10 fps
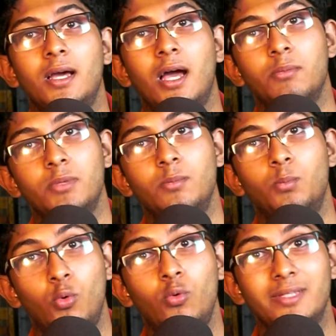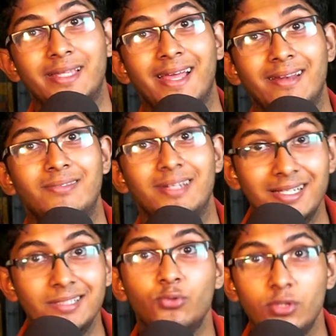I mean more than
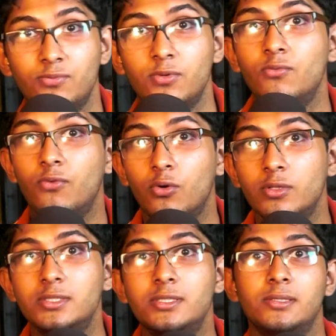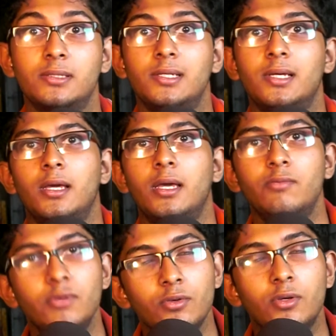real 24 volts.
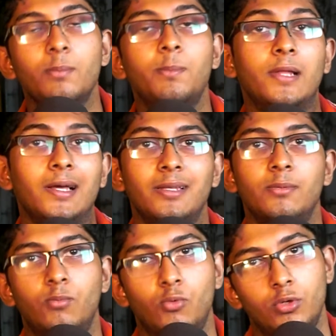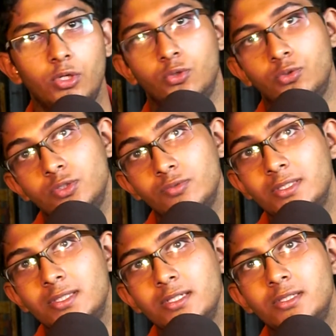Even you can plug in more loads
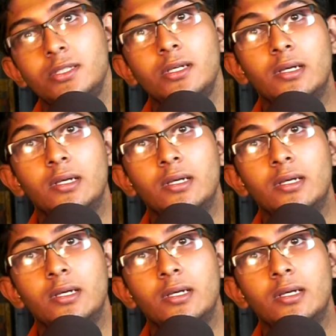with it.